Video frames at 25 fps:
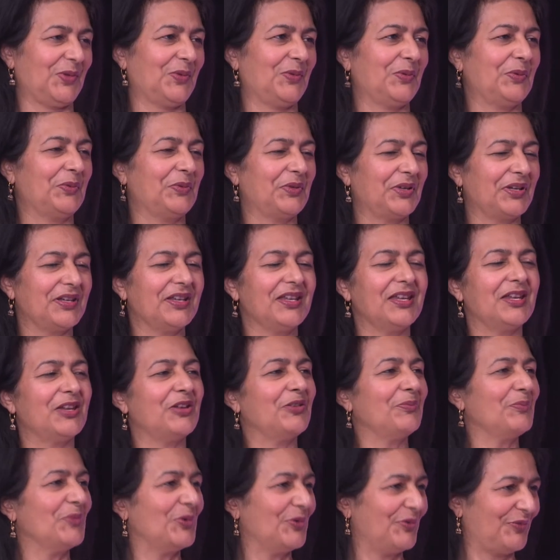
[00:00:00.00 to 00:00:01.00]
We're going to
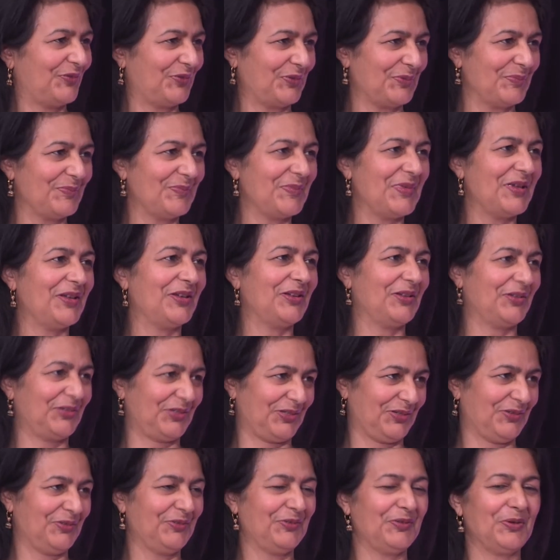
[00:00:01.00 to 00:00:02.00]
hear more from
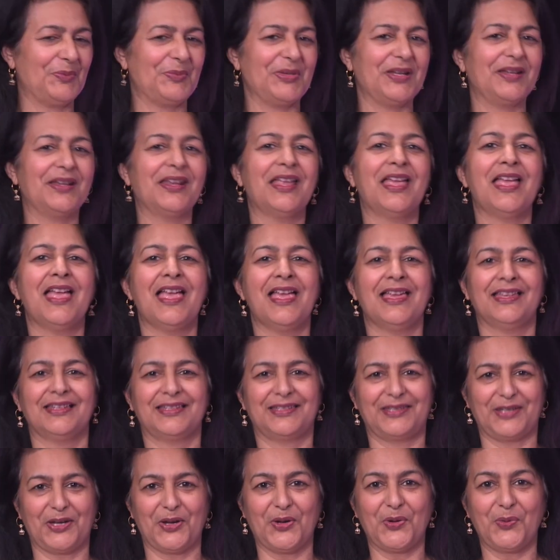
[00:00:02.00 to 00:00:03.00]
you, Robin.
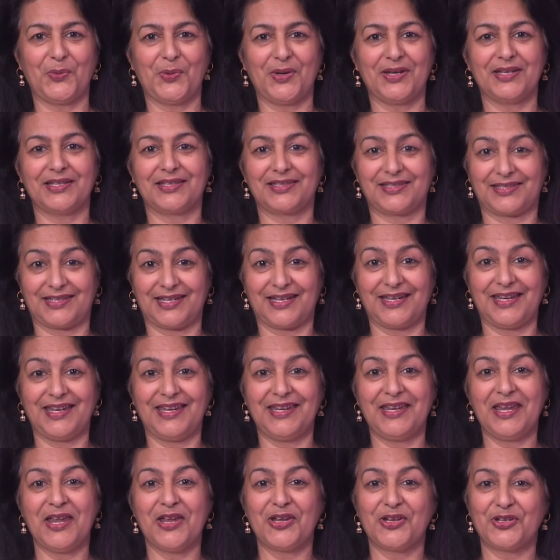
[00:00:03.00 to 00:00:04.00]
So
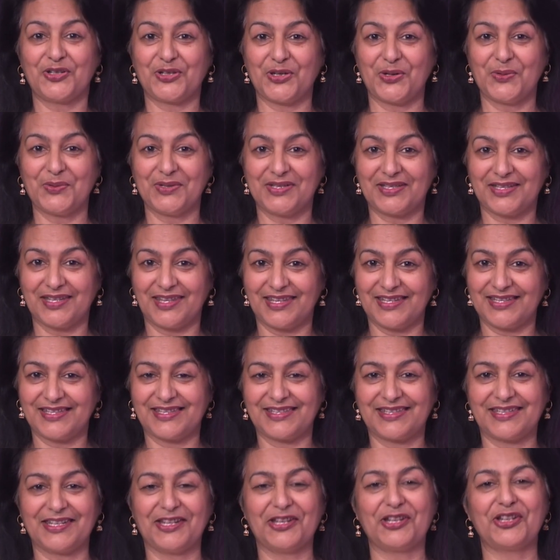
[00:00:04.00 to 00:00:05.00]
stay tuned to
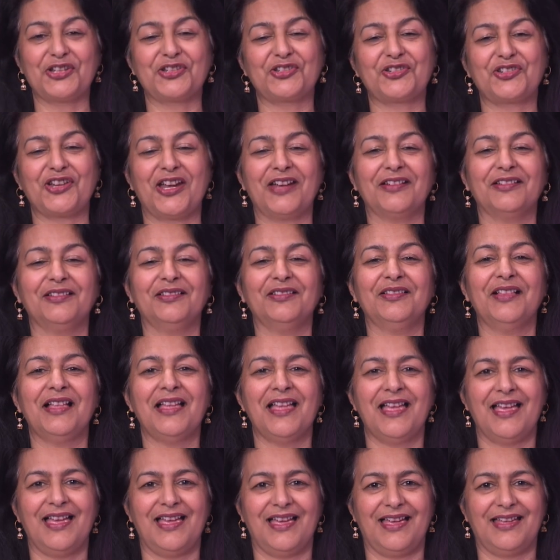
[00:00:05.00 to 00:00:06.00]
this channel
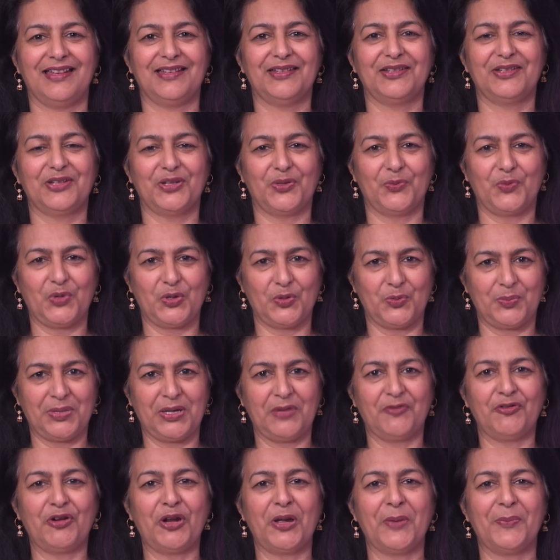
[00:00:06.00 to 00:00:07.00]
and we'll
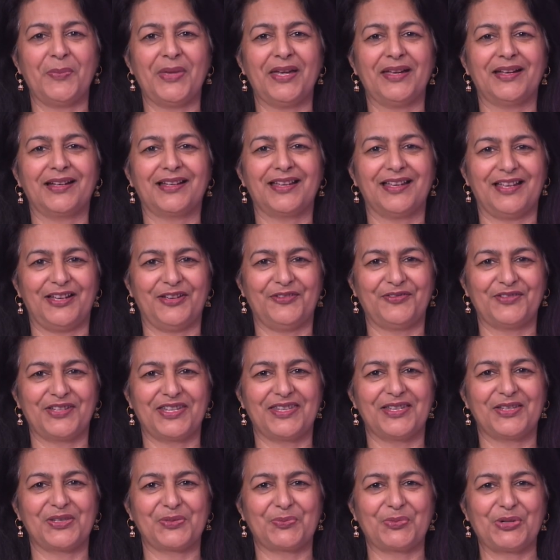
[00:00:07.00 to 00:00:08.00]
be right back
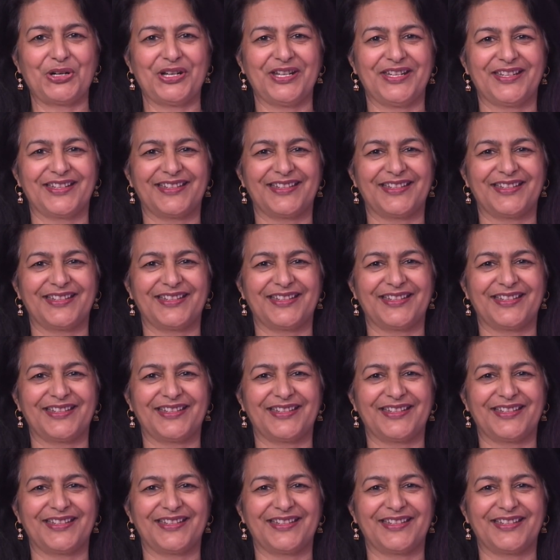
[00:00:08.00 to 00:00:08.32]
after this break.